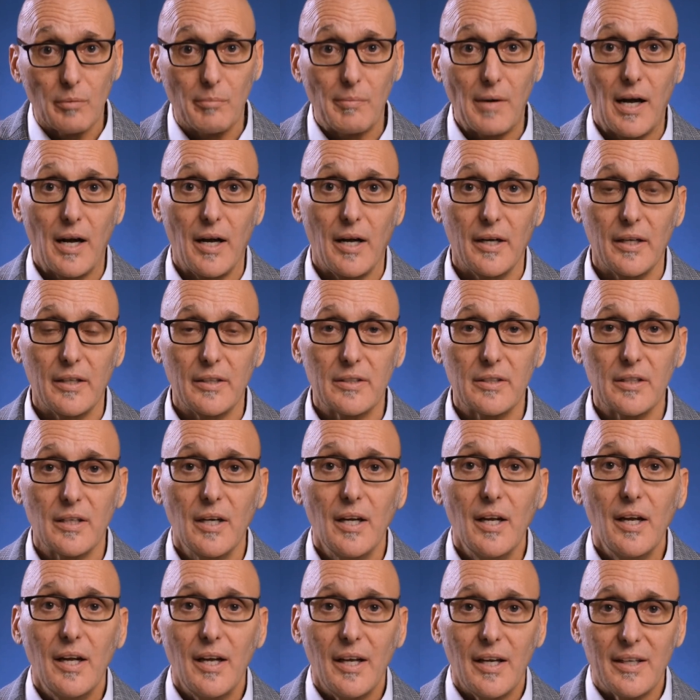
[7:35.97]
mind
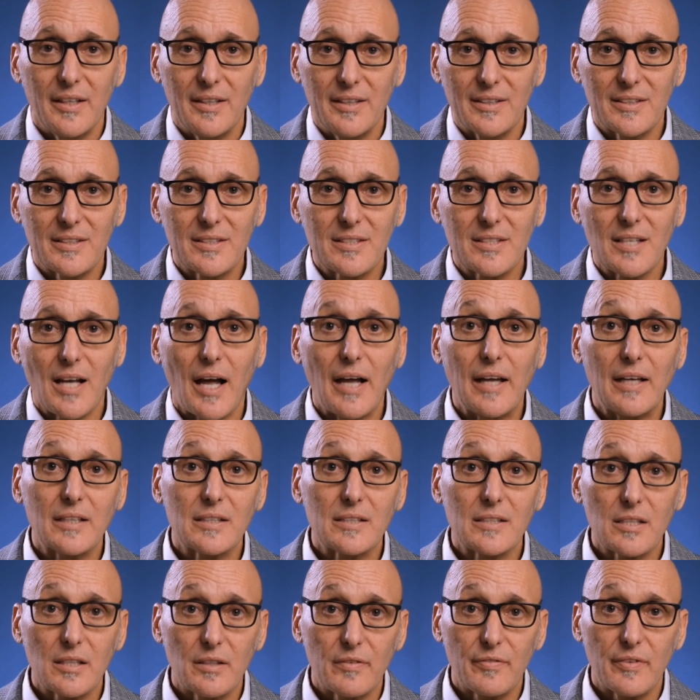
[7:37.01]
and its
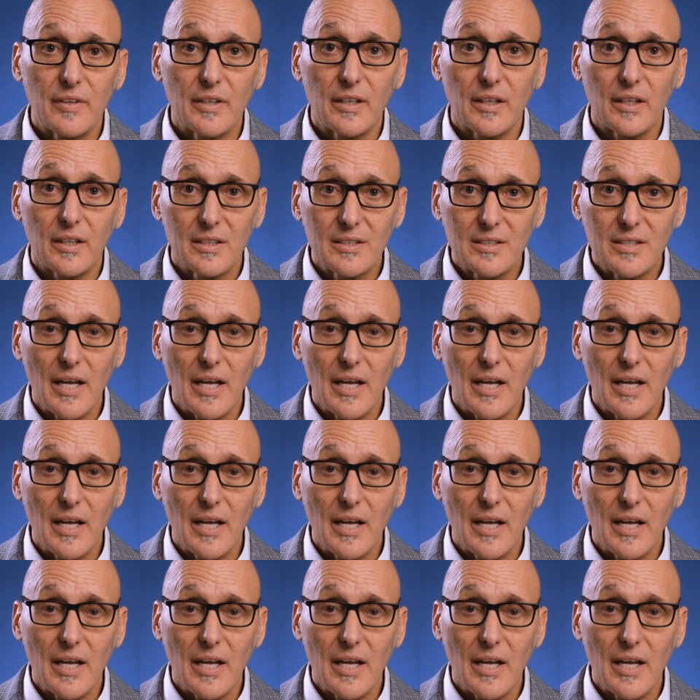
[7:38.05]
scientific,